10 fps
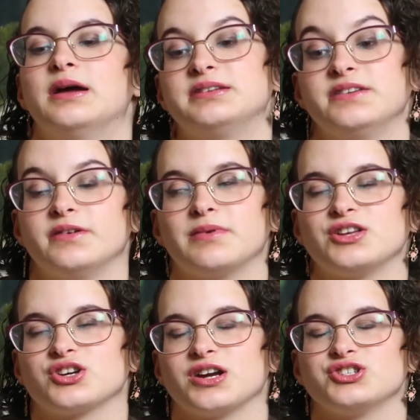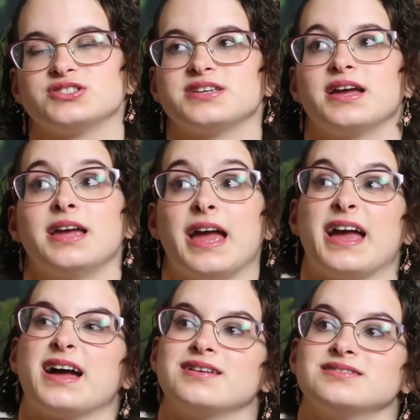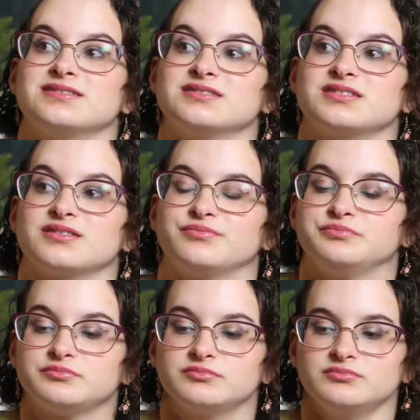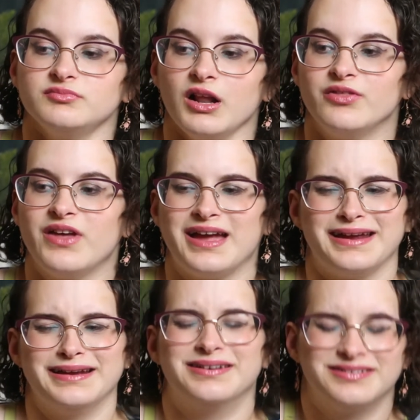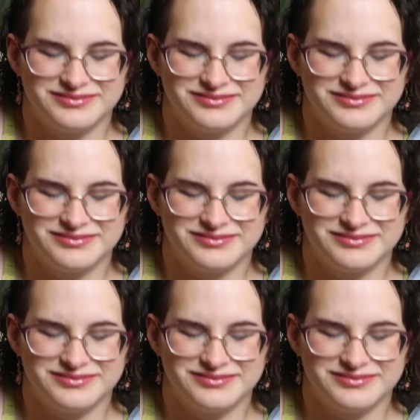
TV magic I should say, and they,